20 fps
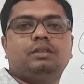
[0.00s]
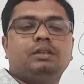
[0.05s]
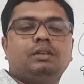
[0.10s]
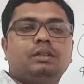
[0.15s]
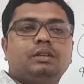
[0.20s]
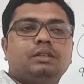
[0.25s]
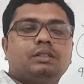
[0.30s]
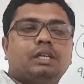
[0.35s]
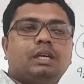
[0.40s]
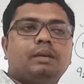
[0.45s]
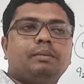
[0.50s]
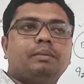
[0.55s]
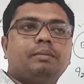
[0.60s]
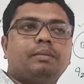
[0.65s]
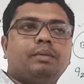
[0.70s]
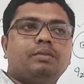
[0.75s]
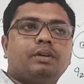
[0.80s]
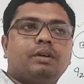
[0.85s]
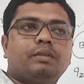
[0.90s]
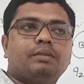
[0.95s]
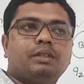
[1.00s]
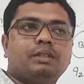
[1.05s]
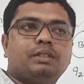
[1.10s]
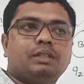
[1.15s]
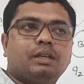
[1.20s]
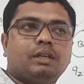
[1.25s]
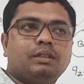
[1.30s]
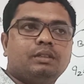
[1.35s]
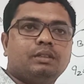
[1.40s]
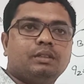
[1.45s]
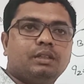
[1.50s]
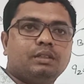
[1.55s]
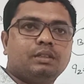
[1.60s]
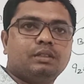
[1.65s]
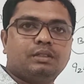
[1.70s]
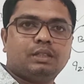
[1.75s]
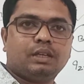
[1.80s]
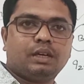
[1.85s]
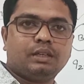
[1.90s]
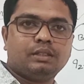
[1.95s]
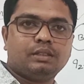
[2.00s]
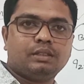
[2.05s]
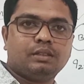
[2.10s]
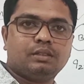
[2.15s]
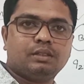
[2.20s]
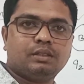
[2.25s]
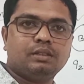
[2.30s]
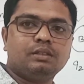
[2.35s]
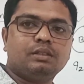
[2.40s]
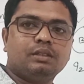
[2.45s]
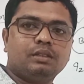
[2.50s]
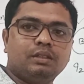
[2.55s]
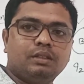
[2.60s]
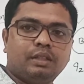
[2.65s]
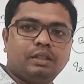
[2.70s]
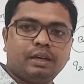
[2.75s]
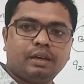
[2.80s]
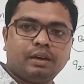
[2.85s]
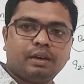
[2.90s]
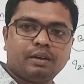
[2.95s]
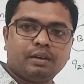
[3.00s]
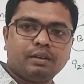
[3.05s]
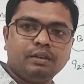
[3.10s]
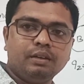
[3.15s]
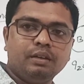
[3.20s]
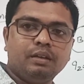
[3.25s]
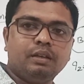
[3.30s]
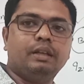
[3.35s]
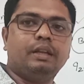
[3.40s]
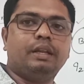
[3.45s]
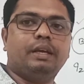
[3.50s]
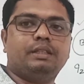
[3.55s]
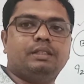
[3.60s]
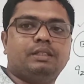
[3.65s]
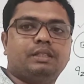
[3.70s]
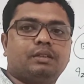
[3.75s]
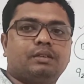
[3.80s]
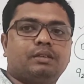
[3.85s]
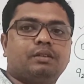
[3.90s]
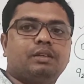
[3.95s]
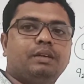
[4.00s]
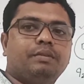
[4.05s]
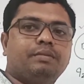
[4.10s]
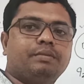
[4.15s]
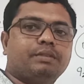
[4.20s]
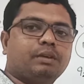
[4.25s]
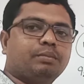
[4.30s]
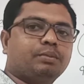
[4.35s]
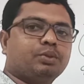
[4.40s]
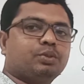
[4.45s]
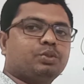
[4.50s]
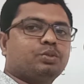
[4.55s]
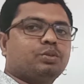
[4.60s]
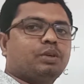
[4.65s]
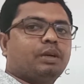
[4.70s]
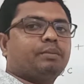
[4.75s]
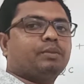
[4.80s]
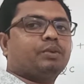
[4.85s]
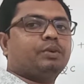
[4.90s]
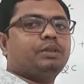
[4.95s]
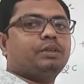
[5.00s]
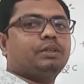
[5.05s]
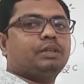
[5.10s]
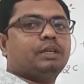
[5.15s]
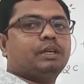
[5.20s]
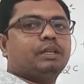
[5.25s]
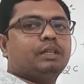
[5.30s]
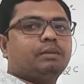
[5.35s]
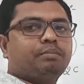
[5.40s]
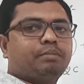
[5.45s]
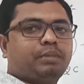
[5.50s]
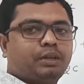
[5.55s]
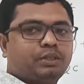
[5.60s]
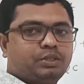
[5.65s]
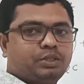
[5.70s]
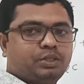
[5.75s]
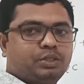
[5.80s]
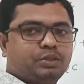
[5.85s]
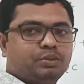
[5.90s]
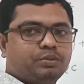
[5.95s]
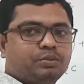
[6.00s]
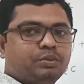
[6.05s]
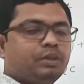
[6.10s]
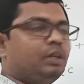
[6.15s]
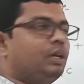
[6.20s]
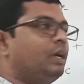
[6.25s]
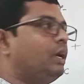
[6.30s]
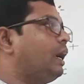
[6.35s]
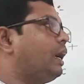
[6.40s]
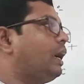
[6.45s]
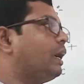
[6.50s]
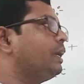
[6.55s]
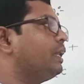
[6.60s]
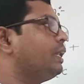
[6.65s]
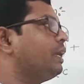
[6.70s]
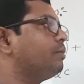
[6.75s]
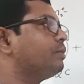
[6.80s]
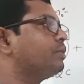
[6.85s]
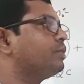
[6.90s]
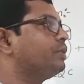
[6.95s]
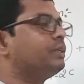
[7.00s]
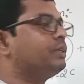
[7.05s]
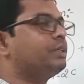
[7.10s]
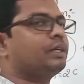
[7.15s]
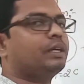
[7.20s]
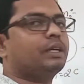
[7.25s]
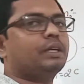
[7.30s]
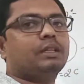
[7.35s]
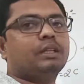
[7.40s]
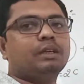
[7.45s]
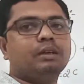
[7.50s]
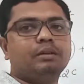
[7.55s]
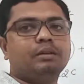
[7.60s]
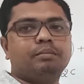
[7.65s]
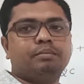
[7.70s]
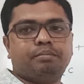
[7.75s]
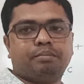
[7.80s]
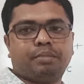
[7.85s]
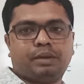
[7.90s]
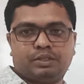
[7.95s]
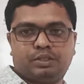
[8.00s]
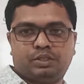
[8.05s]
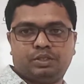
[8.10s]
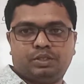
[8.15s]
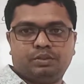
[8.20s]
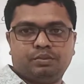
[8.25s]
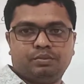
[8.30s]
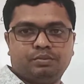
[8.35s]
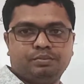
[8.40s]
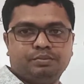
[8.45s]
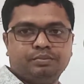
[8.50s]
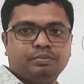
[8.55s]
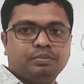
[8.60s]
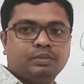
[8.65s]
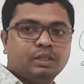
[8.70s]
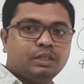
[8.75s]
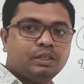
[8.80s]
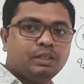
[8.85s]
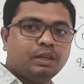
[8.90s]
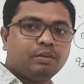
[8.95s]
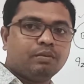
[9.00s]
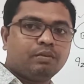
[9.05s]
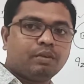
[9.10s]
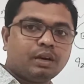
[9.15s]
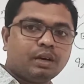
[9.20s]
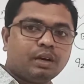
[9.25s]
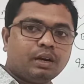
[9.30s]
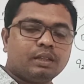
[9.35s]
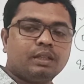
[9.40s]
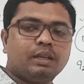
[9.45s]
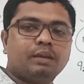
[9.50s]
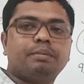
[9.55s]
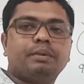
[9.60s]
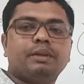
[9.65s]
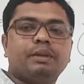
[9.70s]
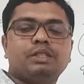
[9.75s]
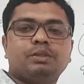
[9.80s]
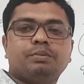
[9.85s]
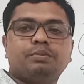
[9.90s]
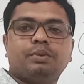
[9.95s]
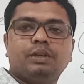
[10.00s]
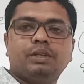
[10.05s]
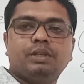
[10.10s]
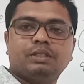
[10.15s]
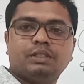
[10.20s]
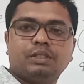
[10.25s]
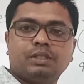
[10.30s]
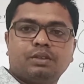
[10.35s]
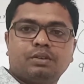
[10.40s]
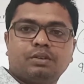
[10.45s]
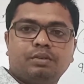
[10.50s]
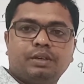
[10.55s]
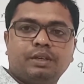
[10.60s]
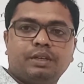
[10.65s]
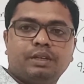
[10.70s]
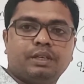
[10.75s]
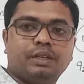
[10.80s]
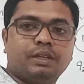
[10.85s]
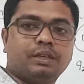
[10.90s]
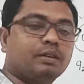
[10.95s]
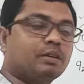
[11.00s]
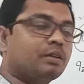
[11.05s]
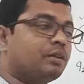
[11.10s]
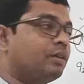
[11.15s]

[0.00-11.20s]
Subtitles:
Same amount of the charge in the sense they are in nature. If suppose to I am going to get a positive, again I am going to get a positive. Here one other principle is including here.